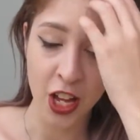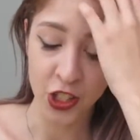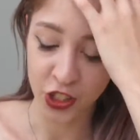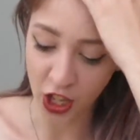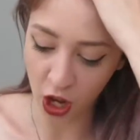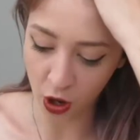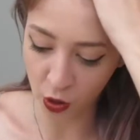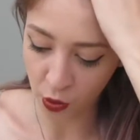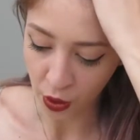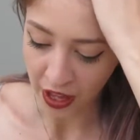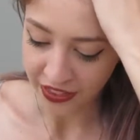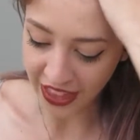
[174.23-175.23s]

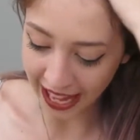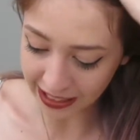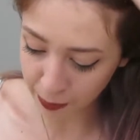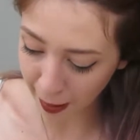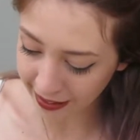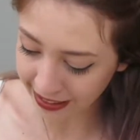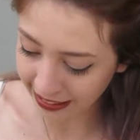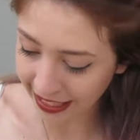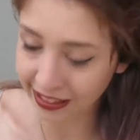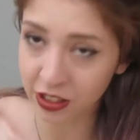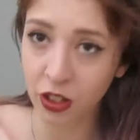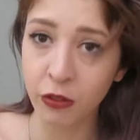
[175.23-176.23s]
So that's basically
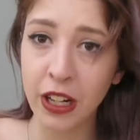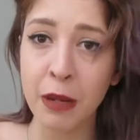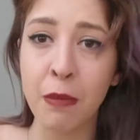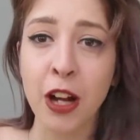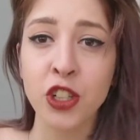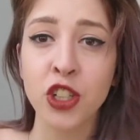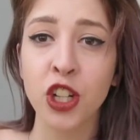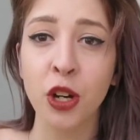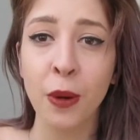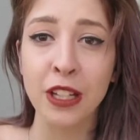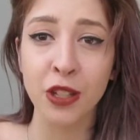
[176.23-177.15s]
it. There's not really much to it.